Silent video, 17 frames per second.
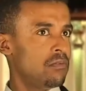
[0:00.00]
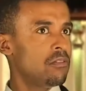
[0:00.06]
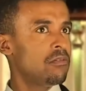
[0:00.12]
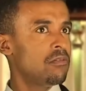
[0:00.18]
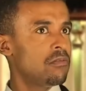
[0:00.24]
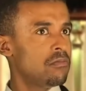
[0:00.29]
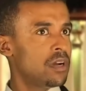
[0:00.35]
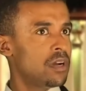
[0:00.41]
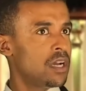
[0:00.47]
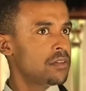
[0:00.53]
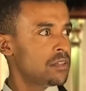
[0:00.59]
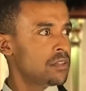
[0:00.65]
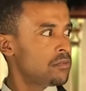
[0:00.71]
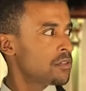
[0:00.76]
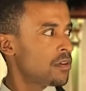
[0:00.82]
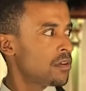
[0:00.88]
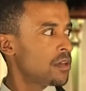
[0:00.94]
Well,
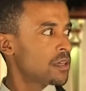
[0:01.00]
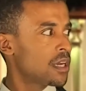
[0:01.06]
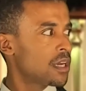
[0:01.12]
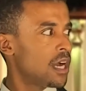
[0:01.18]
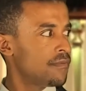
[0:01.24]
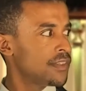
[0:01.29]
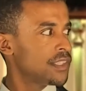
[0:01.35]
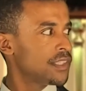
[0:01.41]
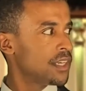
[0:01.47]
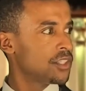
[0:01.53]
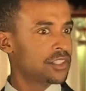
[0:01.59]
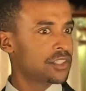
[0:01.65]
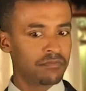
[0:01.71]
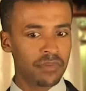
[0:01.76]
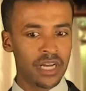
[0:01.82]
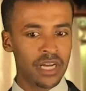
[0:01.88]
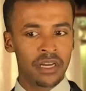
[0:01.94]
you start the
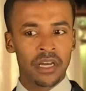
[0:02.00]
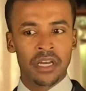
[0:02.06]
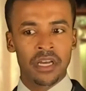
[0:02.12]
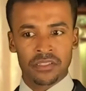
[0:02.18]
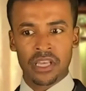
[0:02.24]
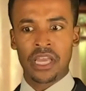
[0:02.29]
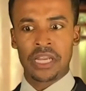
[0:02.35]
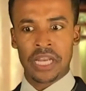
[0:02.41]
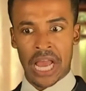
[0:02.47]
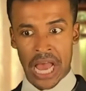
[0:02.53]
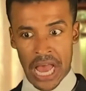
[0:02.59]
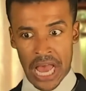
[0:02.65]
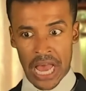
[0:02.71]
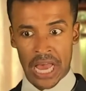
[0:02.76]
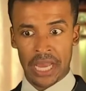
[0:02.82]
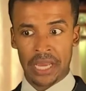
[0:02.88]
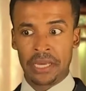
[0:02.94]
conversation by saying
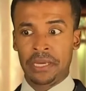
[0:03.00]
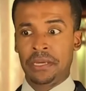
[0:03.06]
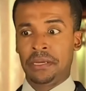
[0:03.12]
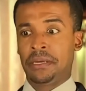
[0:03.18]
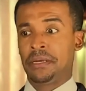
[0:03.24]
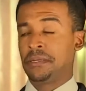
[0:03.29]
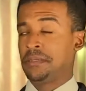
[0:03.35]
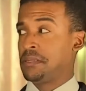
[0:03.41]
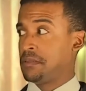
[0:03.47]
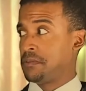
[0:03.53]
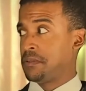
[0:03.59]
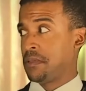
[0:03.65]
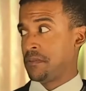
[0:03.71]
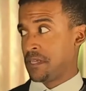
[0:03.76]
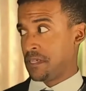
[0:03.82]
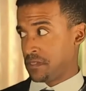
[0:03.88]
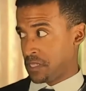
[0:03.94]
hi, and
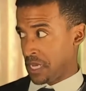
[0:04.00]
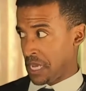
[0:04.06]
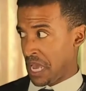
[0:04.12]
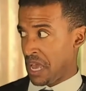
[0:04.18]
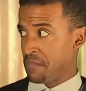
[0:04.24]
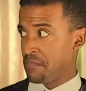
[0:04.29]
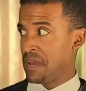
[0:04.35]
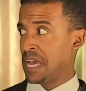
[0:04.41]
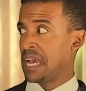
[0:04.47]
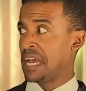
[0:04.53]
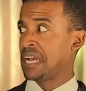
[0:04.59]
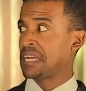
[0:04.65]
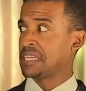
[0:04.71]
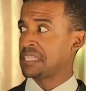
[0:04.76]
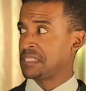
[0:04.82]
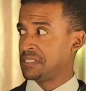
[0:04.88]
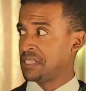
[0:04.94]
then they say hi
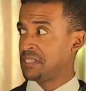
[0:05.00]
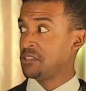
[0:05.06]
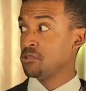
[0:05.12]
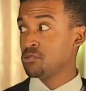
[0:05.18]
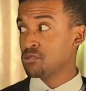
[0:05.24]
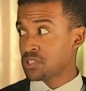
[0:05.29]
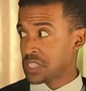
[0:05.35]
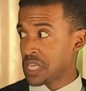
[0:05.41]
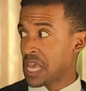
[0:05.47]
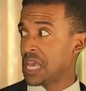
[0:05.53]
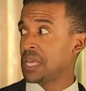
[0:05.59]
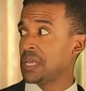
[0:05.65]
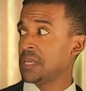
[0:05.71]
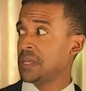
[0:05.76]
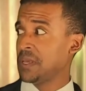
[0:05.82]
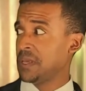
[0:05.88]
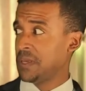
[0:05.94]
back, and then you say,